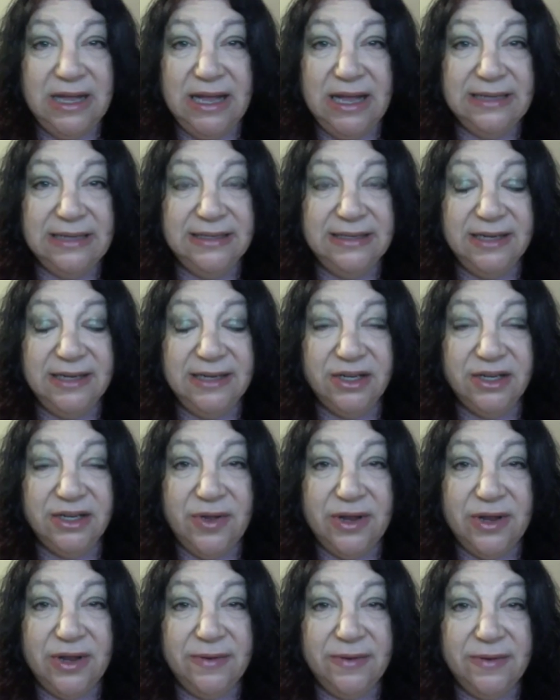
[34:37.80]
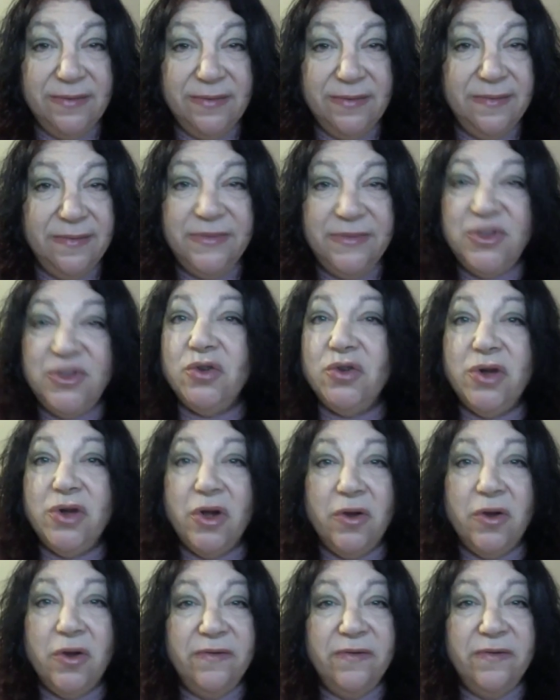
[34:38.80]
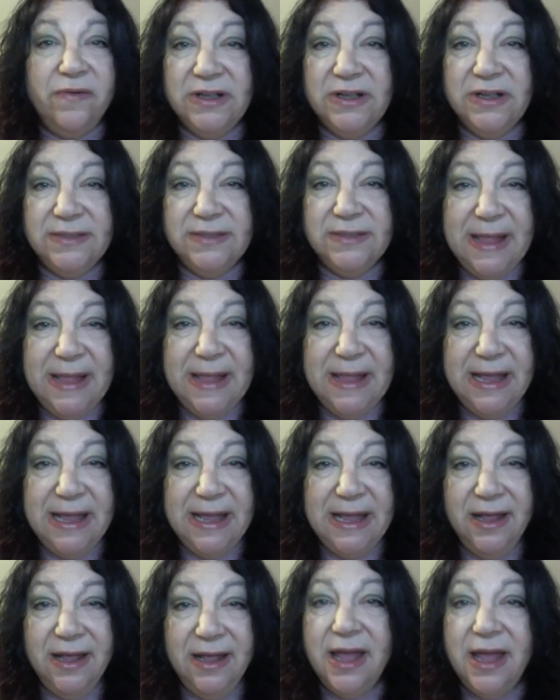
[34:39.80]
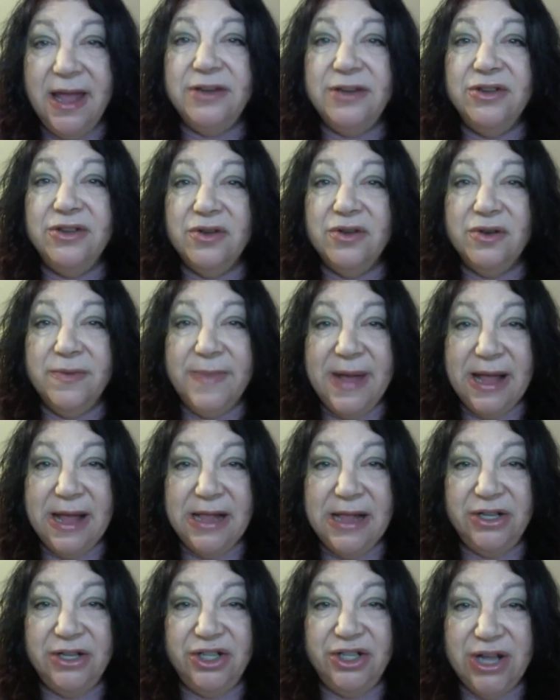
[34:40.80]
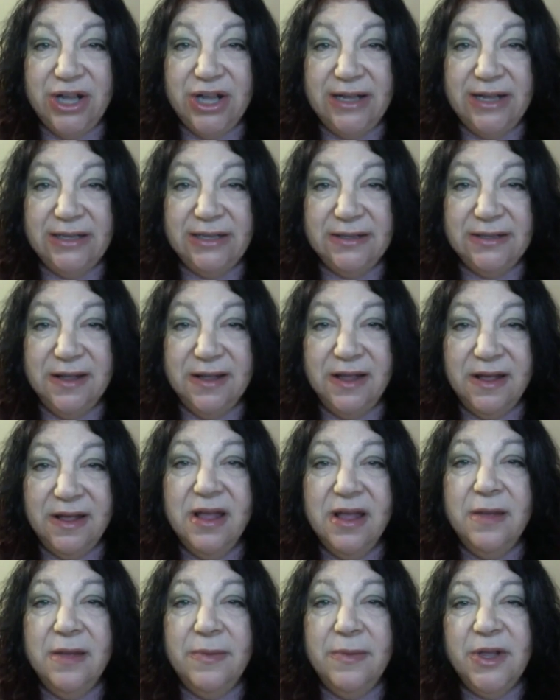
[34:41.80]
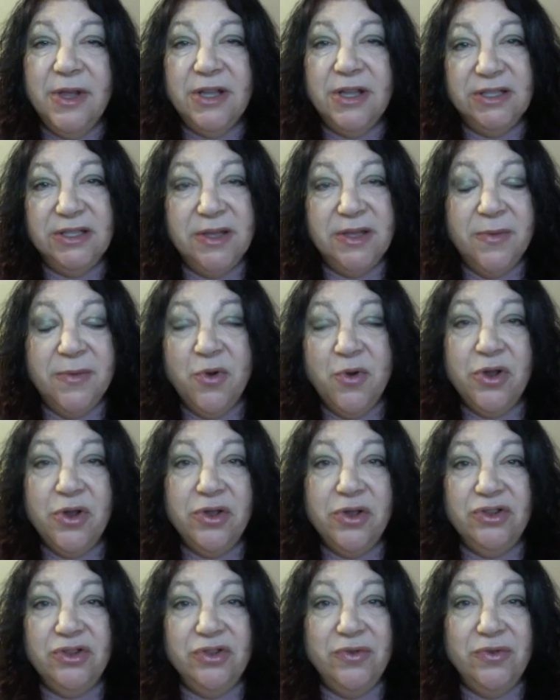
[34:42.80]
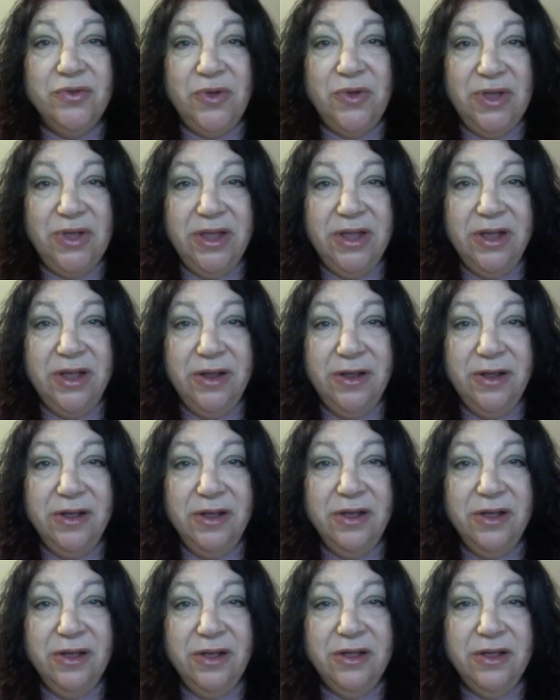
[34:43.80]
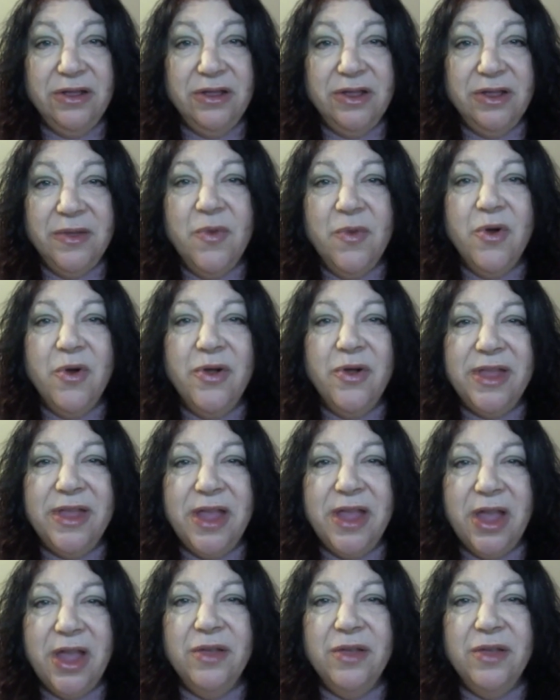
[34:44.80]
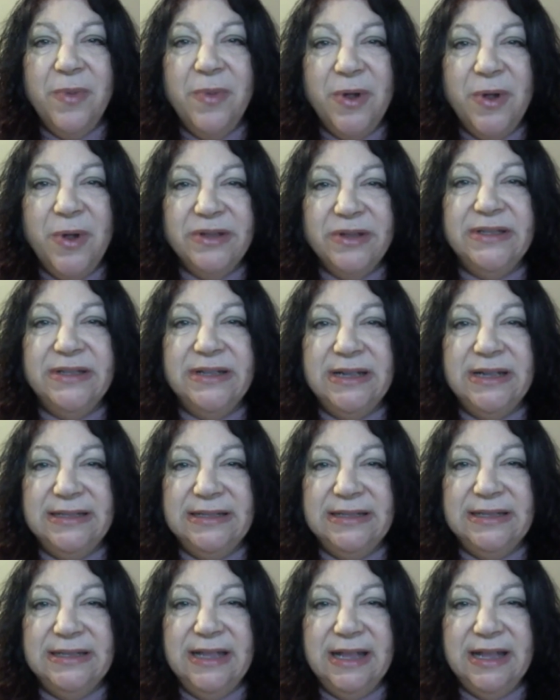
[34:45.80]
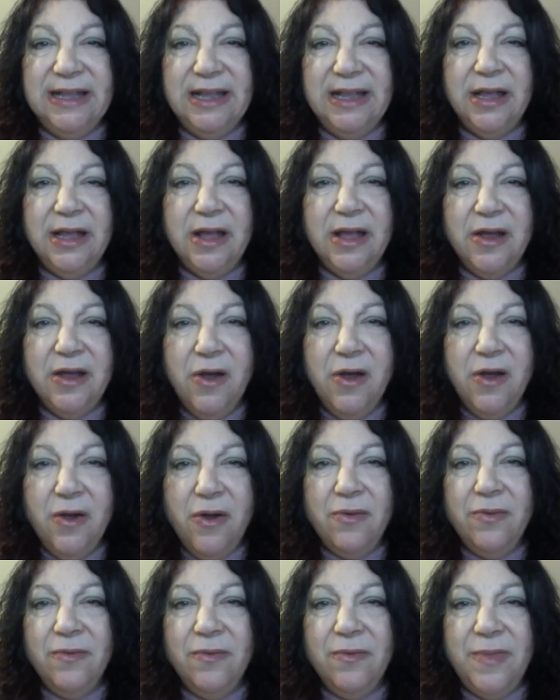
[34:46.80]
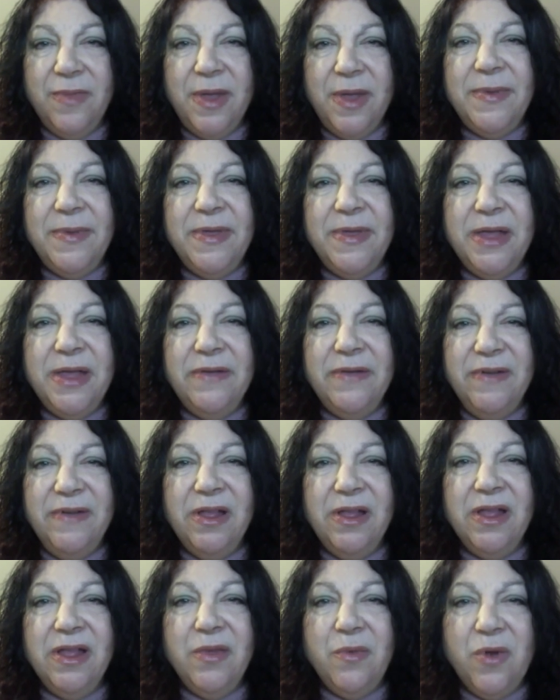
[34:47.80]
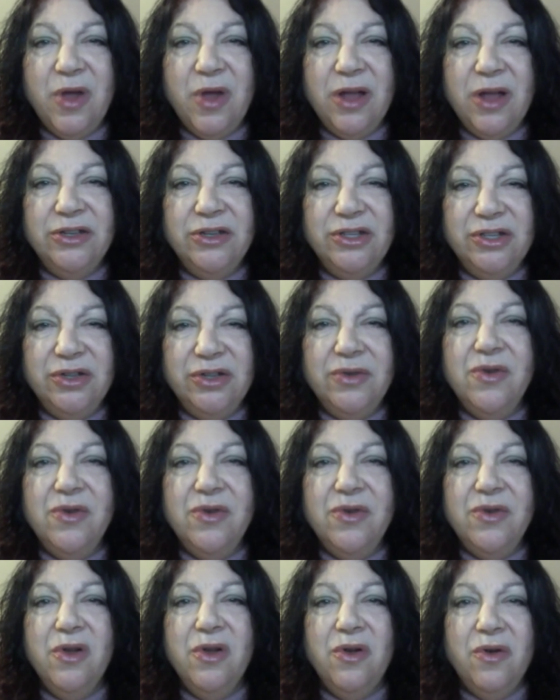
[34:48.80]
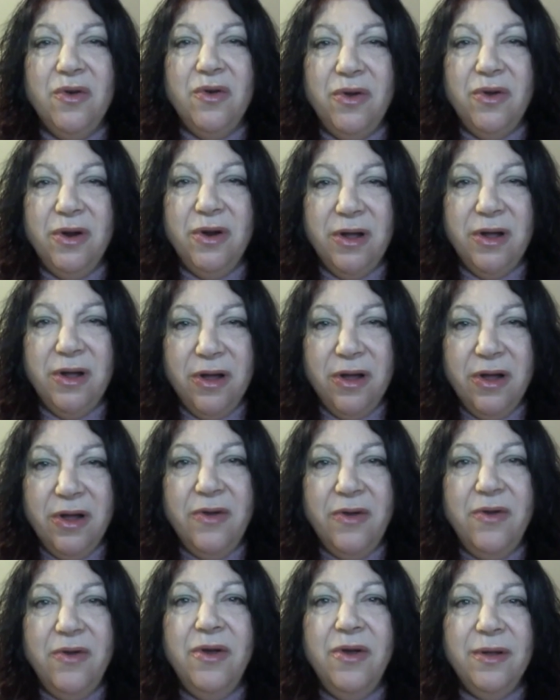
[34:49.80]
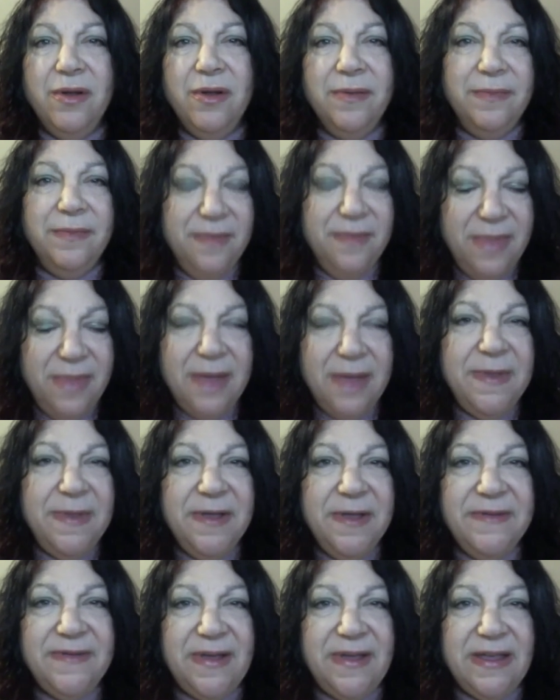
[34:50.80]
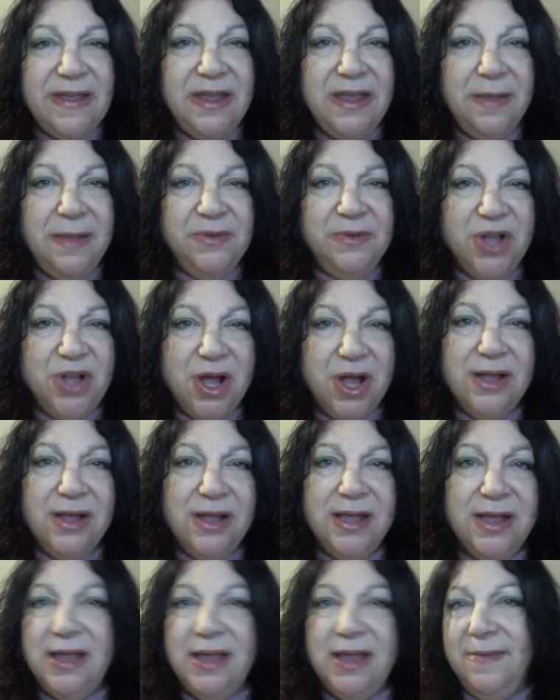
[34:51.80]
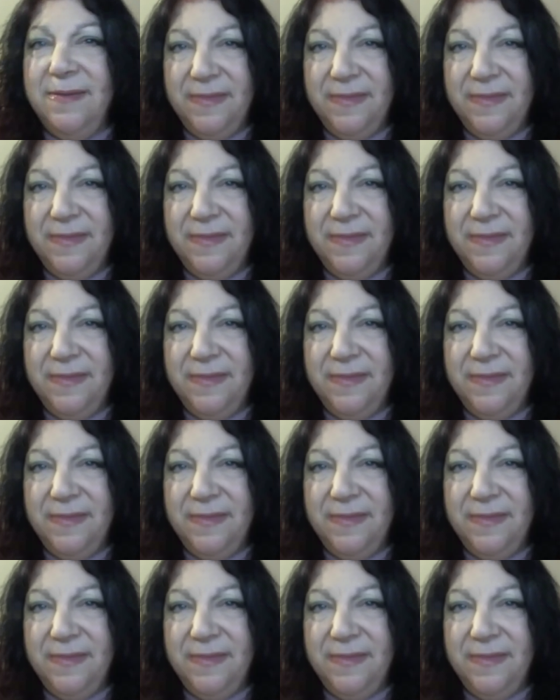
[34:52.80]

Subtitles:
and stick to it. Don't over-explain and don't apologize. Because the more you do either, the more the other person is thinking, oh, maybe they really want to, Or, oh, maybe if I keep talking,